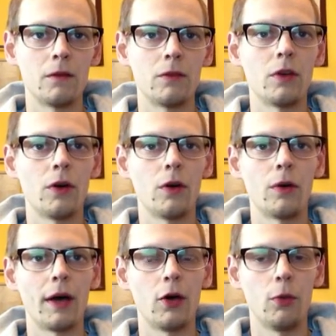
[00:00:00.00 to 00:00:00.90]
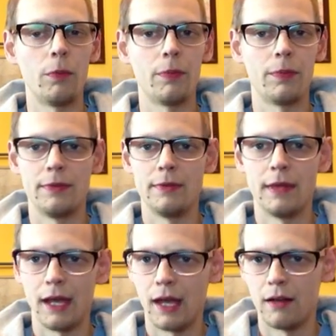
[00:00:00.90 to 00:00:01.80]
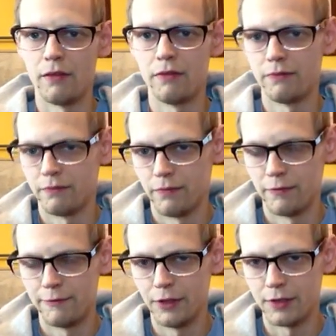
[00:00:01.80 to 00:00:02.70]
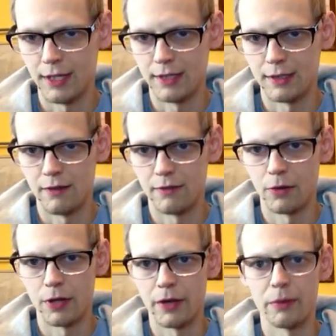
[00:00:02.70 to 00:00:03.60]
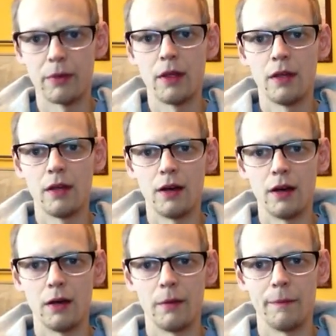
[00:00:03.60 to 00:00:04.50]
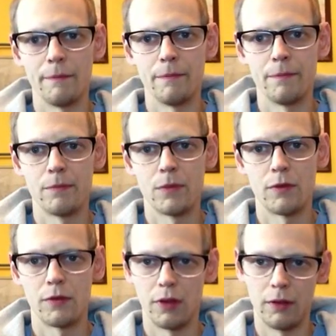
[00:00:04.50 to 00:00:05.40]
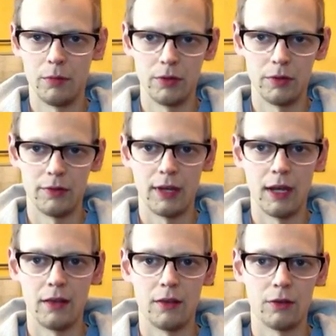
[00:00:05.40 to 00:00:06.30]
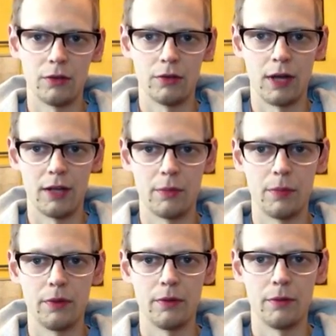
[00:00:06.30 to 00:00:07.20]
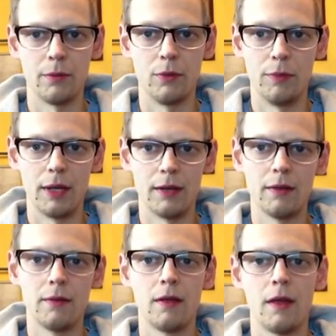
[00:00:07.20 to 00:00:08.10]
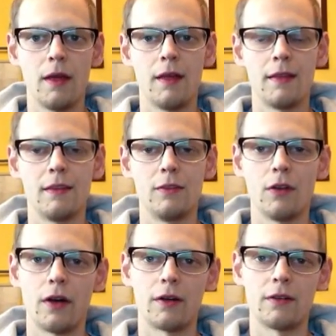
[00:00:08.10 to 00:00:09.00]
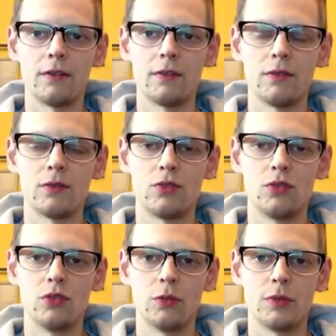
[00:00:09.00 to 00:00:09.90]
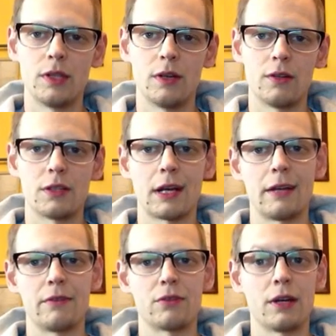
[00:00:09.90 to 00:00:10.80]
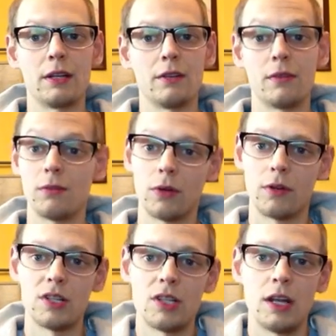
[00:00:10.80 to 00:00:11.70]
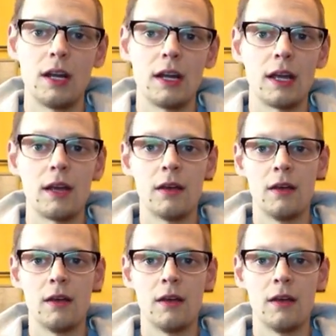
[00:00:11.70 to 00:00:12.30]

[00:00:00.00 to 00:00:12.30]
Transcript: So I hope that kind of fills things in for you, for the liberals and the social gospel movement. These aren't two groups that are just kind of trying to throw Christianity